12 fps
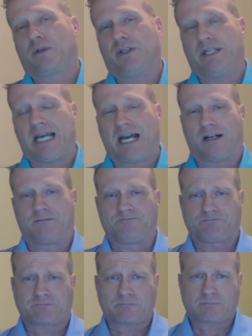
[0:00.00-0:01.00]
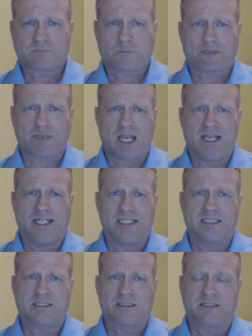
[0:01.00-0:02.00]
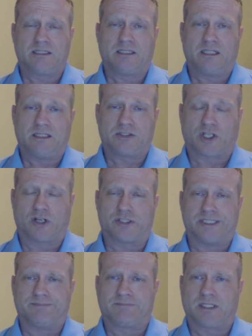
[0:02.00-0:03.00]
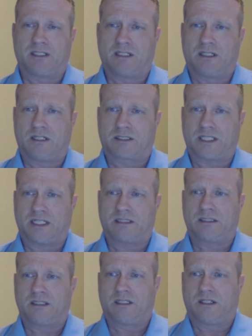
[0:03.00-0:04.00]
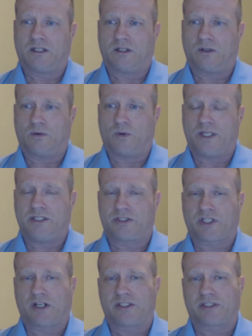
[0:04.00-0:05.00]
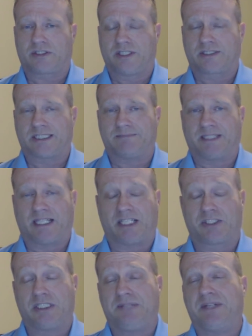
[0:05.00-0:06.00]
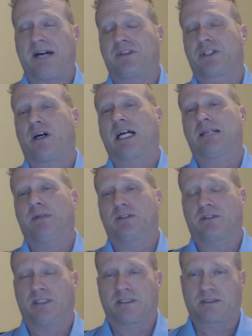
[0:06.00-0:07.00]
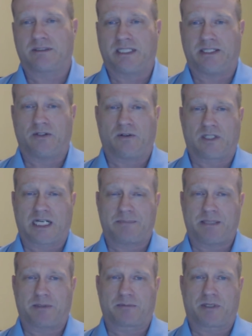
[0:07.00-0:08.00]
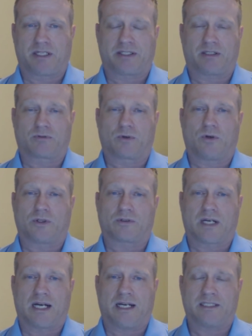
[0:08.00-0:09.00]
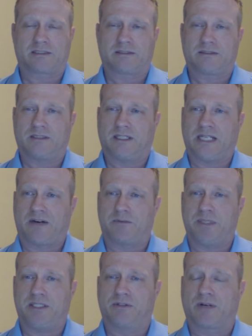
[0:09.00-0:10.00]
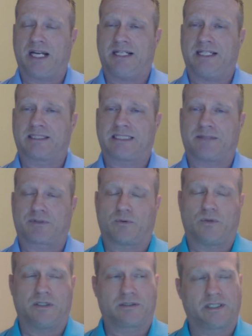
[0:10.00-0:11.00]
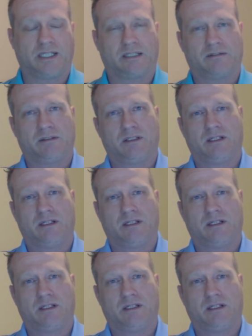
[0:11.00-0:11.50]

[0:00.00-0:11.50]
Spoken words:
with it now, is charging. Okay. When you charge a system, and I shouldn't even have to talk about this, and I know a lot of people are probably going to roll their eyes, and that would be great, except for one thing.